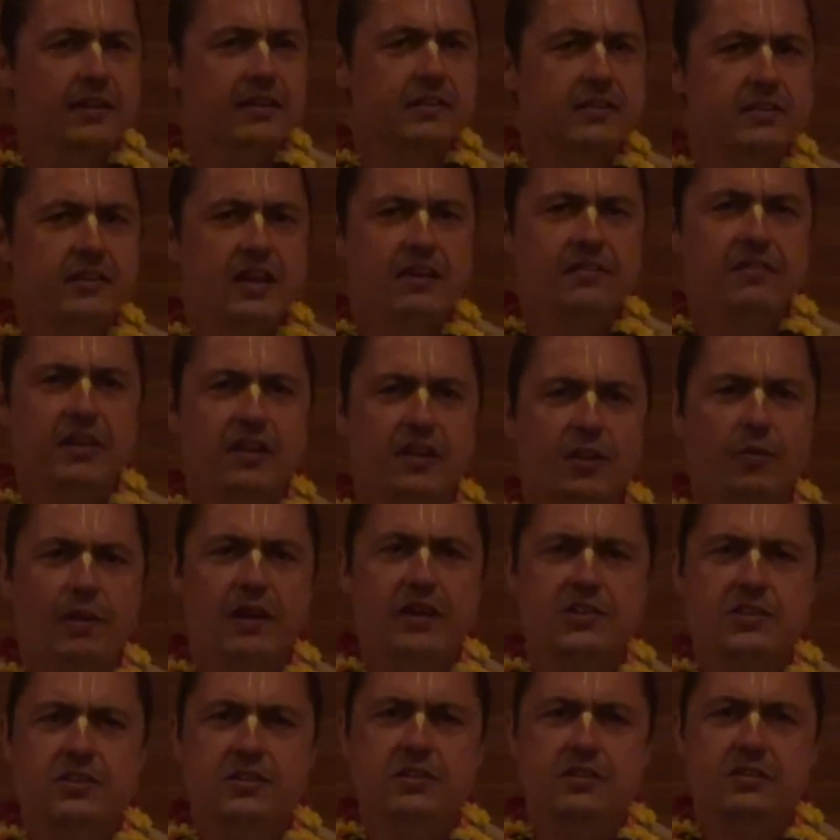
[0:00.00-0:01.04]
do you have any
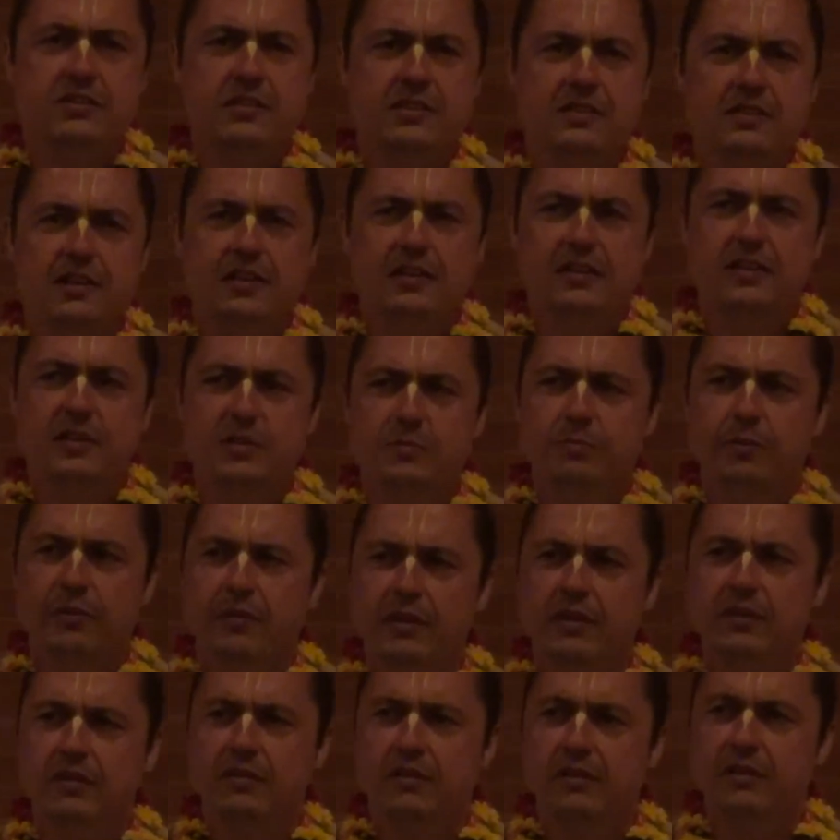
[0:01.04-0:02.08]
questions at this
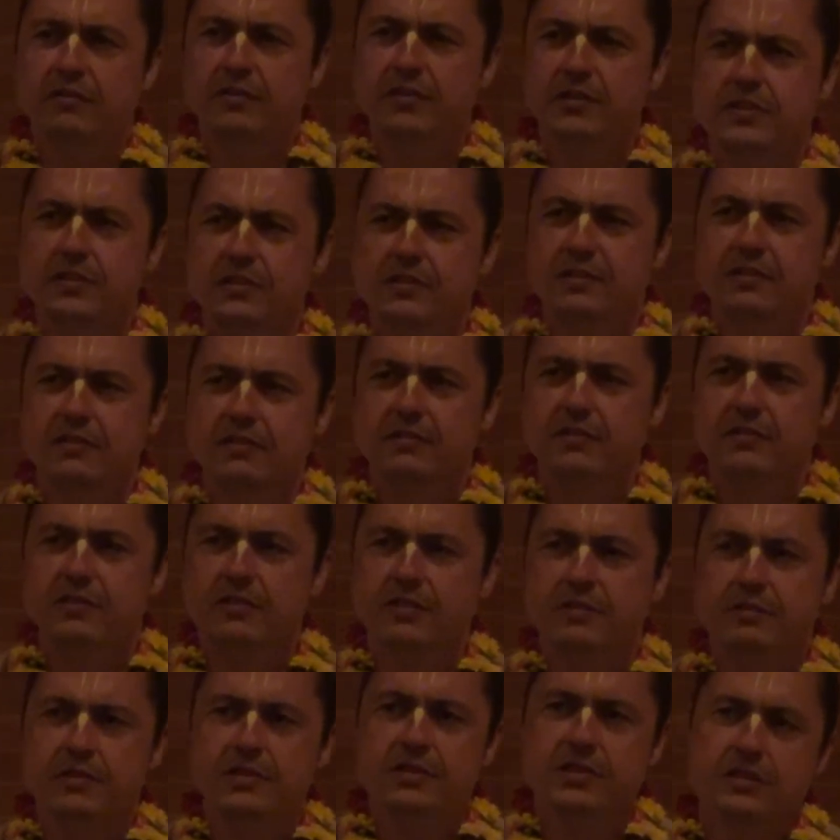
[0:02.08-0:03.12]
point, or should we
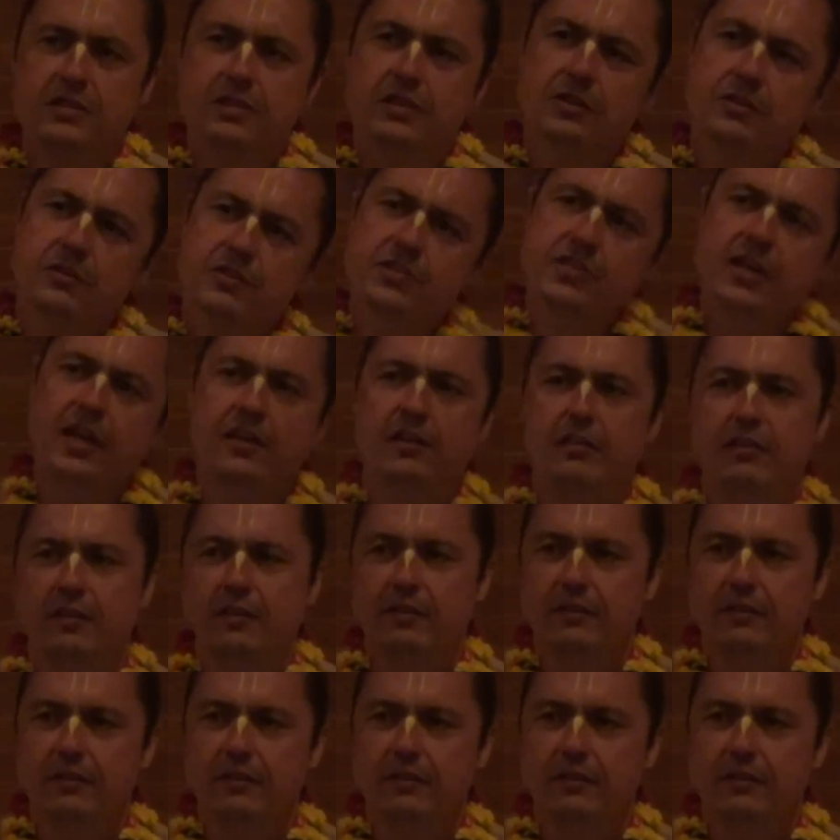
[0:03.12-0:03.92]
just go change?